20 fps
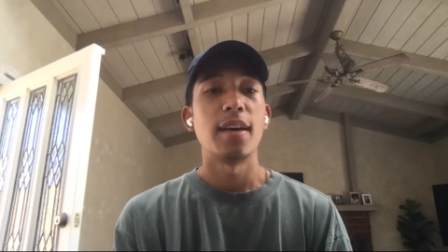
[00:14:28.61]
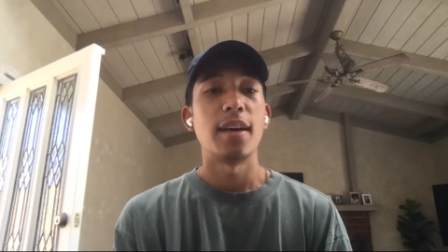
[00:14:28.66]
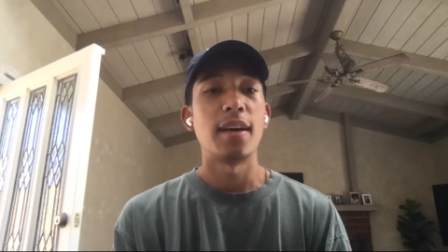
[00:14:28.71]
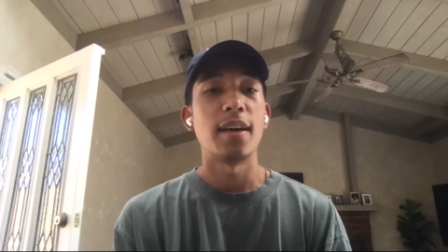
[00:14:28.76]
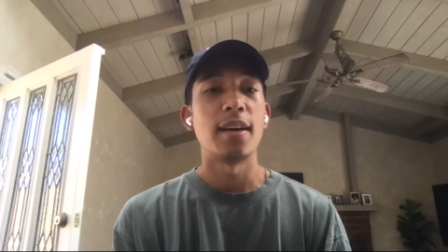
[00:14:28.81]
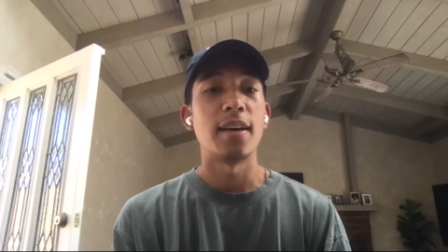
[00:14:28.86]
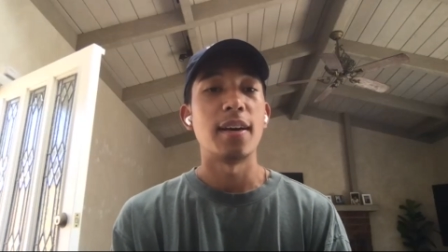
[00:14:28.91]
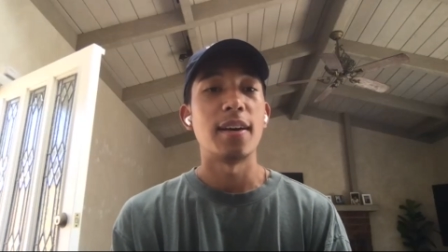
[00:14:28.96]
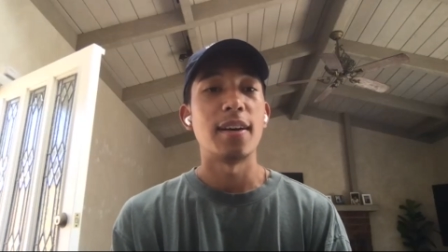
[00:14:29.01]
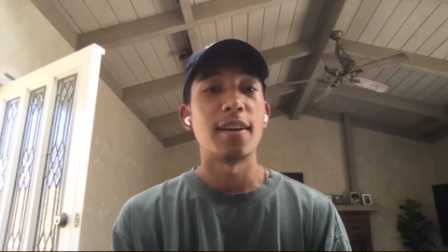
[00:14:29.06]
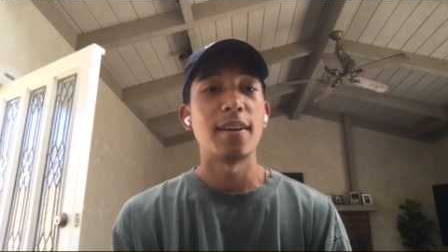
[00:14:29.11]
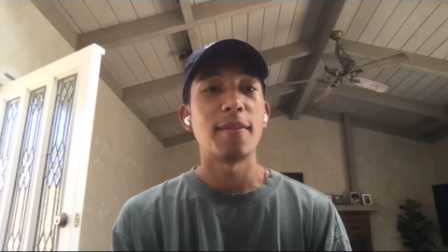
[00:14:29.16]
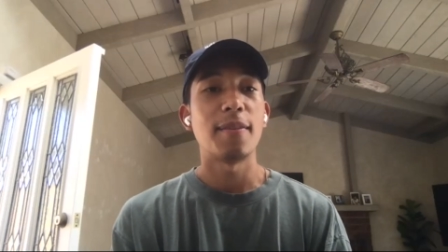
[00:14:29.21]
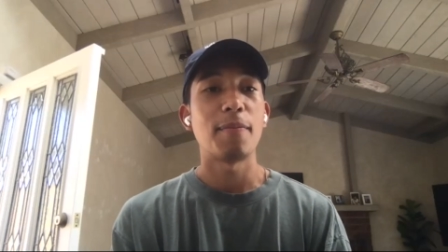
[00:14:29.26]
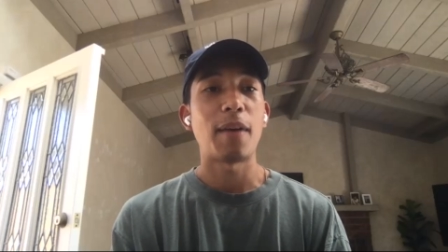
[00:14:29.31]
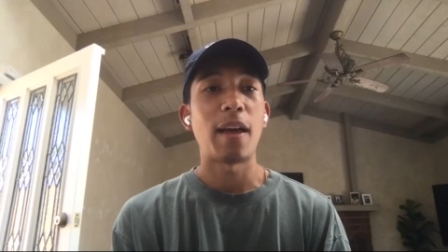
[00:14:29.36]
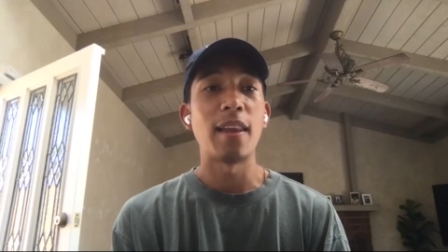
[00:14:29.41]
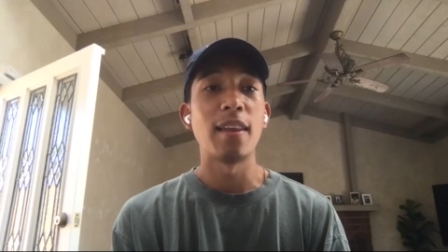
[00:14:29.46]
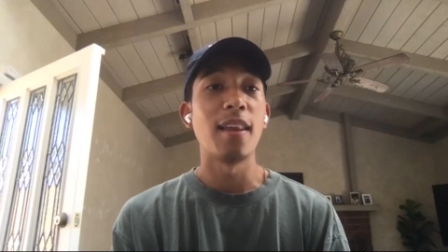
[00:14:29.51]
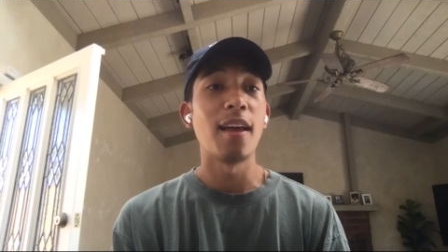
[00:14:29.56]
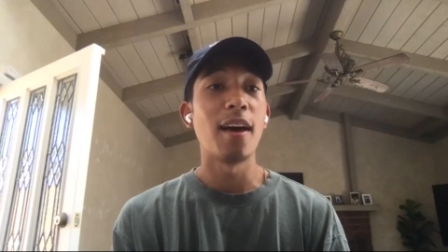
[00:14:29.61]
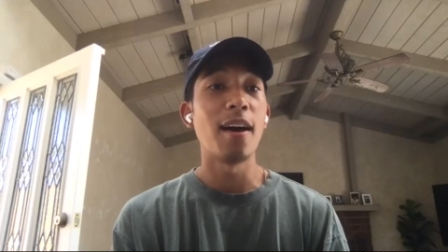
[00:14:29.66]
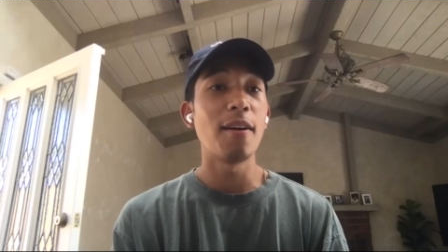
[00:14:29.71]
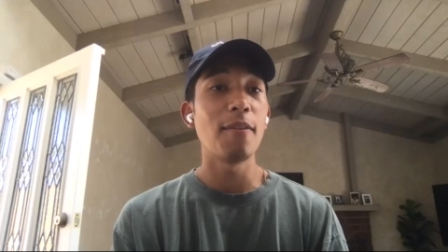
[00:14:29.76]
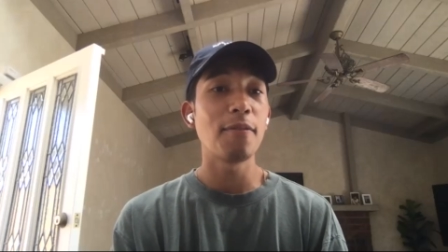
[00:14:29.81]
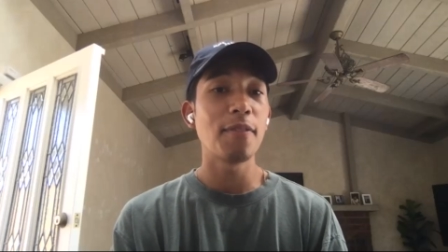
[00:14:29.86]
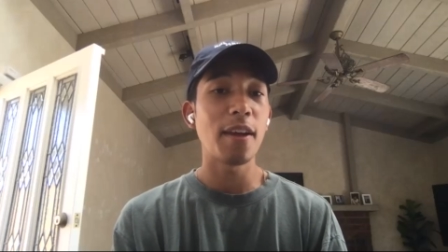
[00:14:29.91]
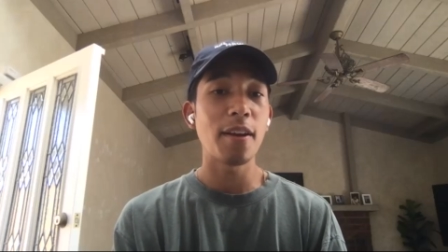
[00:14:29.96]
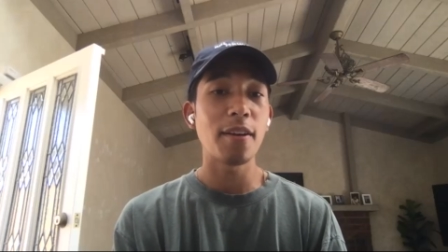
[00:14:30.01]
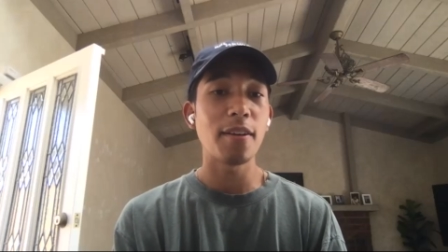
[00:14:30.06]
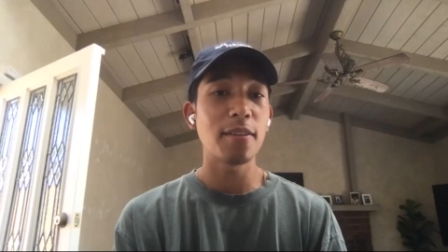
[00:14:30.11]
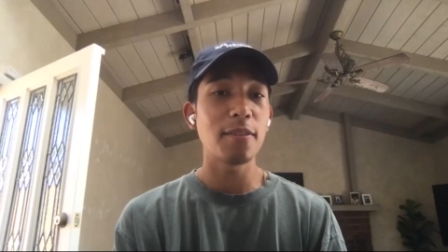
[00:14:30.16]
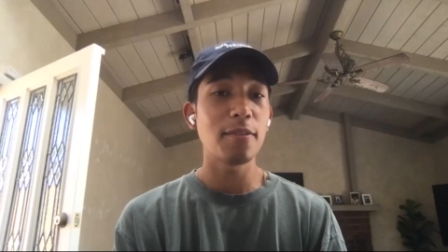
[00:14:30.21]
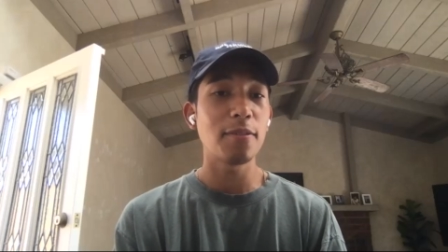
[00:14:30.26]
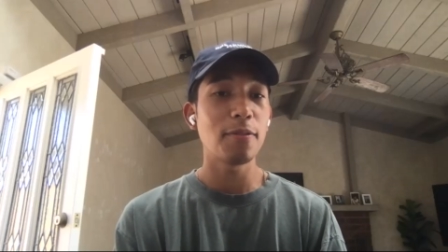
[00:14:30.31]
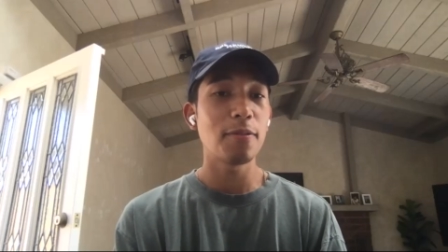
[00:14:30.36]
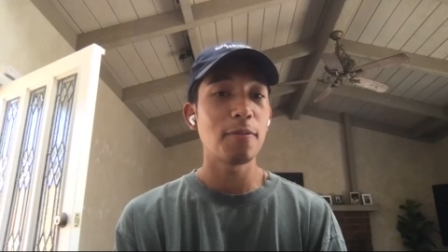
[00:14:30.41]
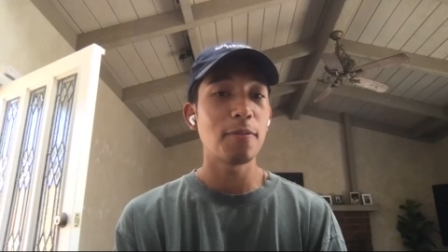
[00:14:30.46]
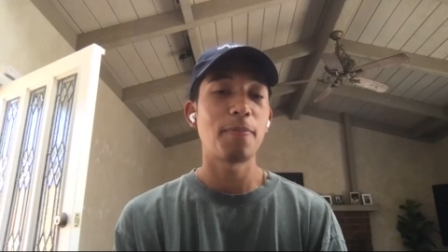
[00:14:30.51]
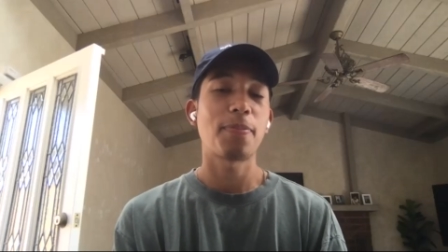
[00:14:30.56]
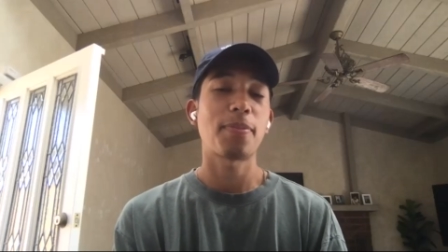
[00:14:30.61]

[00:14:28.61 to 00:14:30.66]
I love narrative.